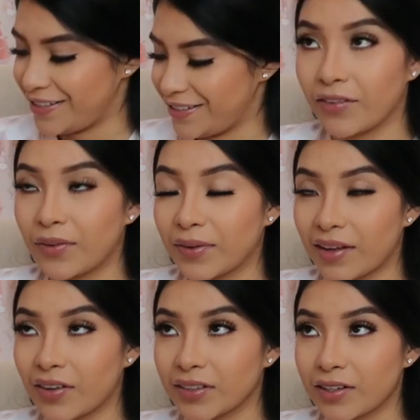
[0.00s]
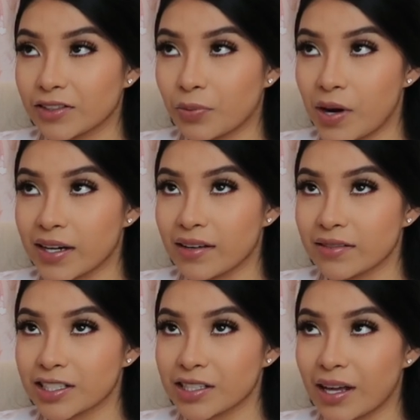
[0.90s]
I feel like when I found out I was
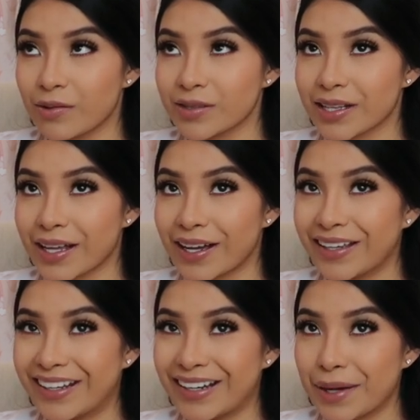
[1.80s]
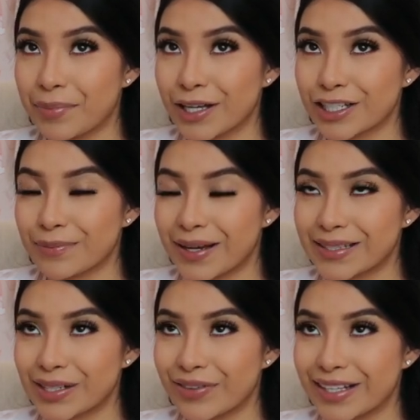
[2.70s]
pregnant, I was like, I cannot picture
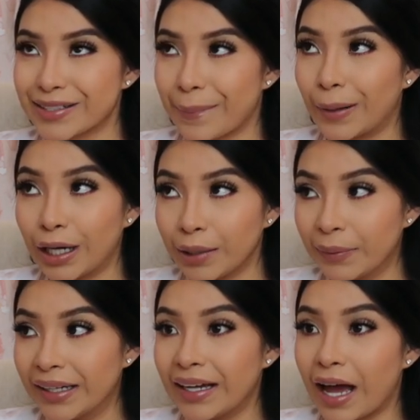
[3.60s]
myself as a mom.